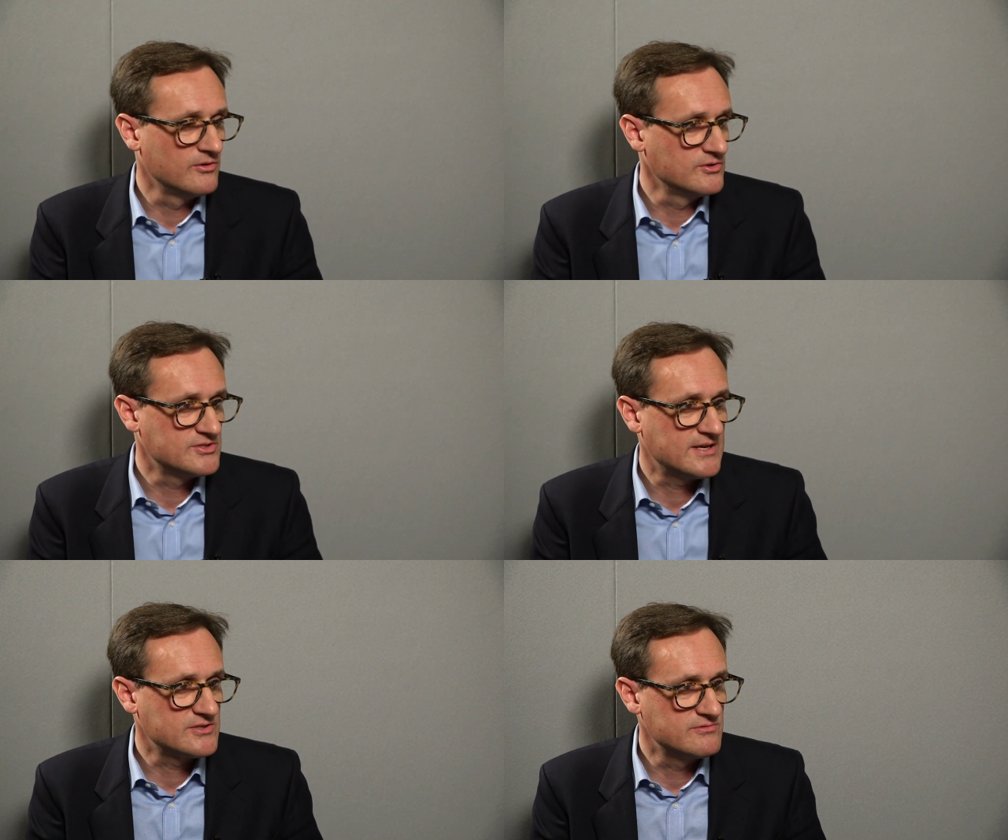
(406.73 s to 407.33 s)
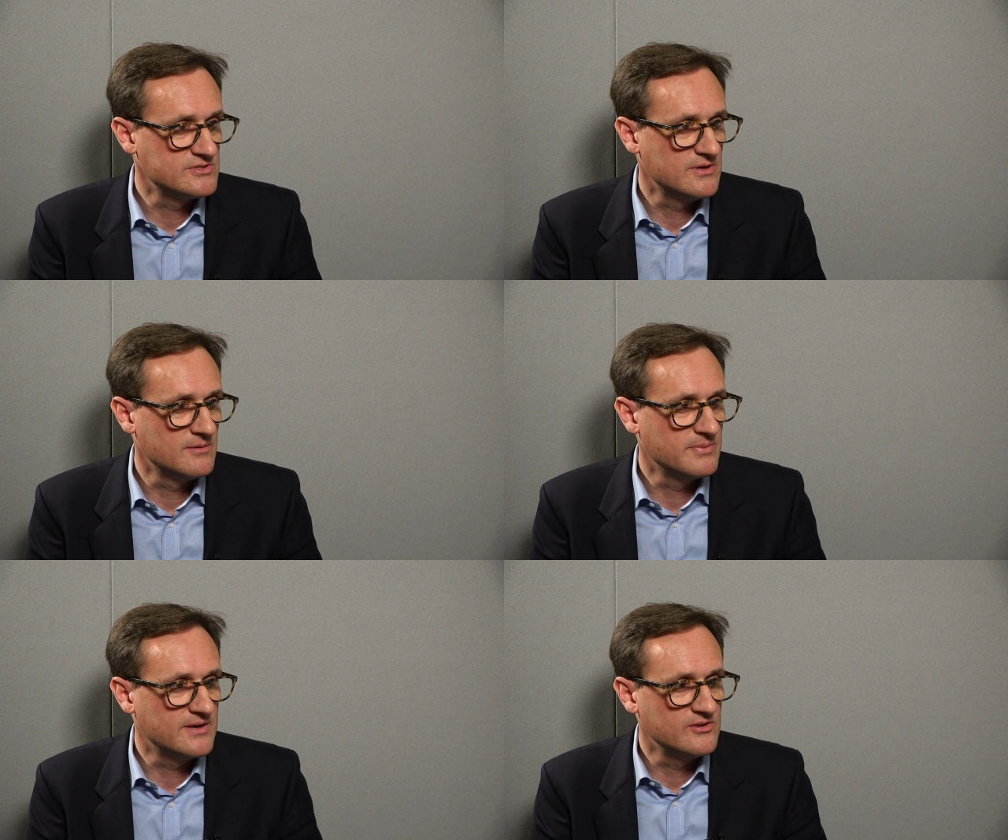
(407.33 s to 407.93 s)
on your tax
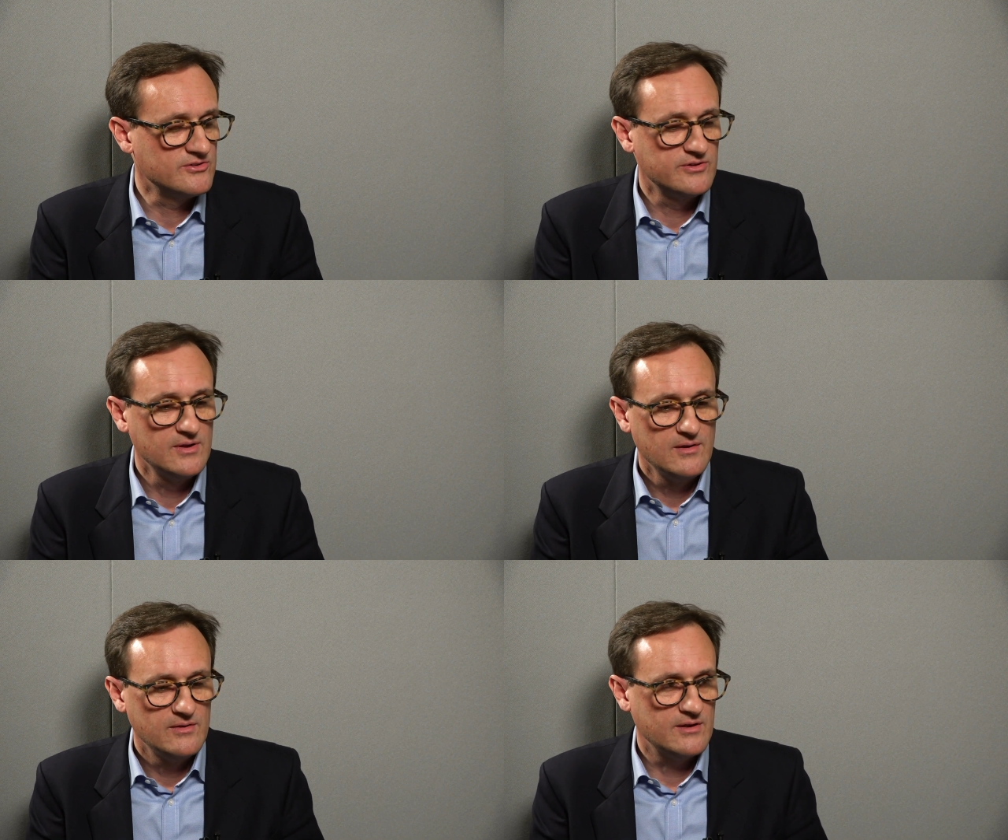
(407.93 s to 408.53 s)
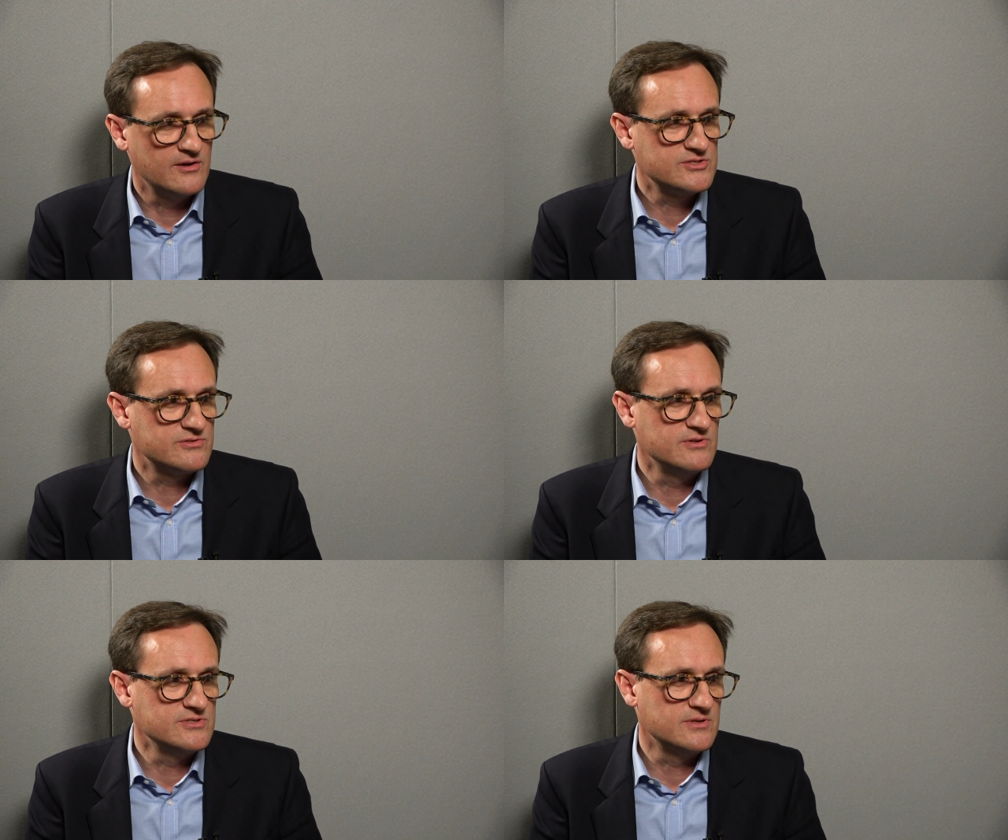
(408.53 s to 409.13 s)
return, because the ISA